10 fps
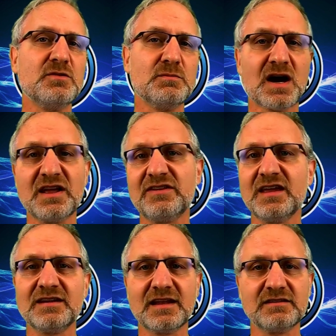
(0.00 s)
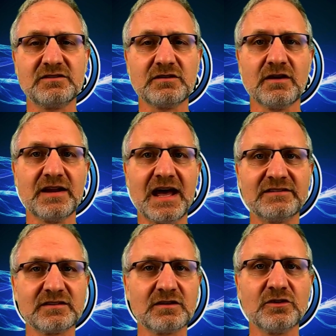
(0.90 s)
might think that it's
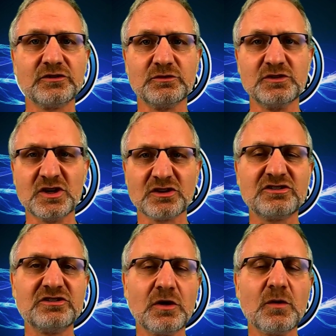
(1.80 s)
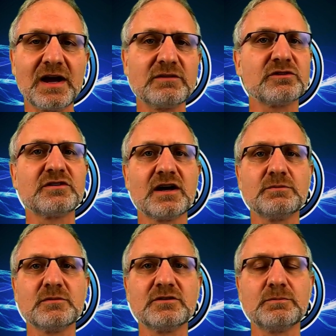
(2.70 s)
unethical to not show
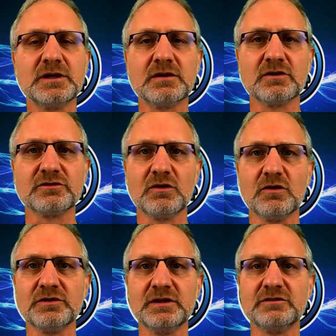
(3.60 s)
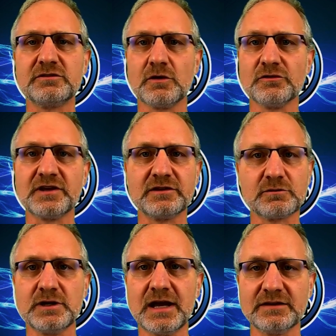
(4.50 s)
advertisements because all these content
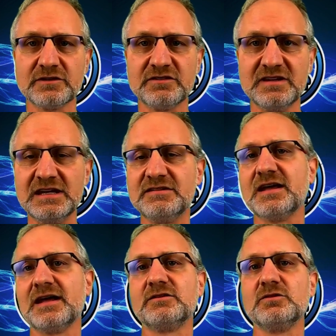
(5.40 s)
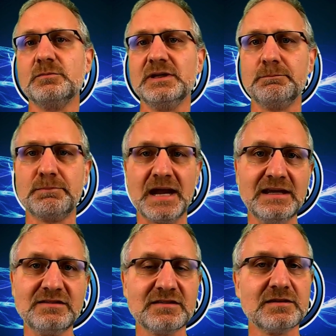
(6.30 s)
creators need that to be
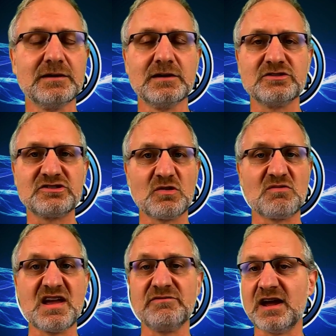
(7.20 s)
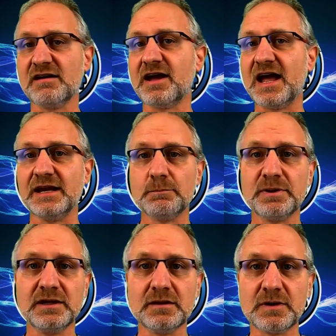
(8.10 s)
paid. So if you have any
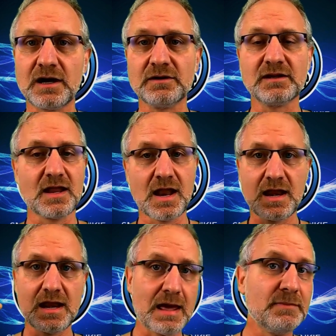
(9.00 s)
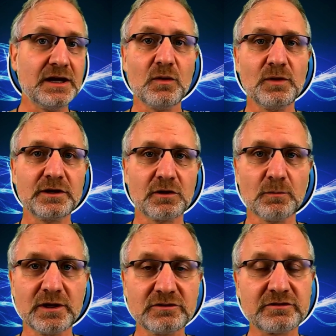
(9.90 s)
opinion about it, let me know in the
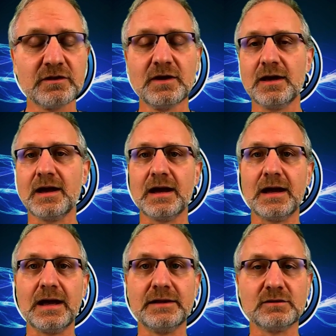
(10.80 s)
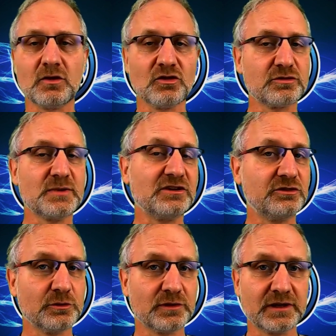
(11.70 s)
comments, and also make
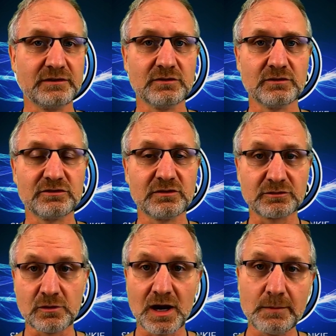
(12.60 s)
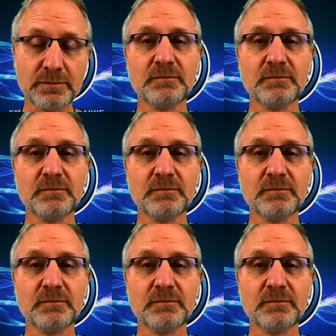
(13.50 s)
sure that you subscribe